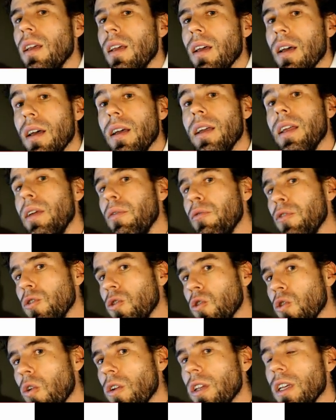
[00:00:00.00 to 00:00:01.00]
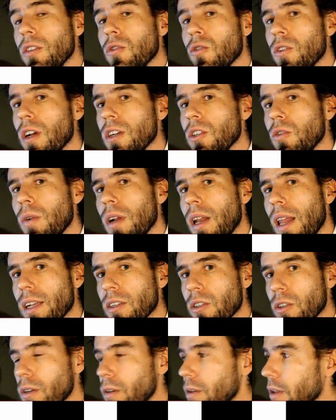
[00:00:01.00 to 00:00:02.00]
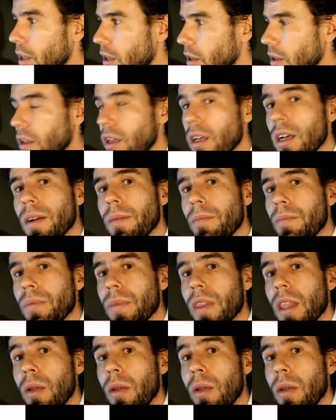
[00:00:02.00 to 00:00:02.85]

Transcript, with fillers: Uh, if you saw the introductory lecture um,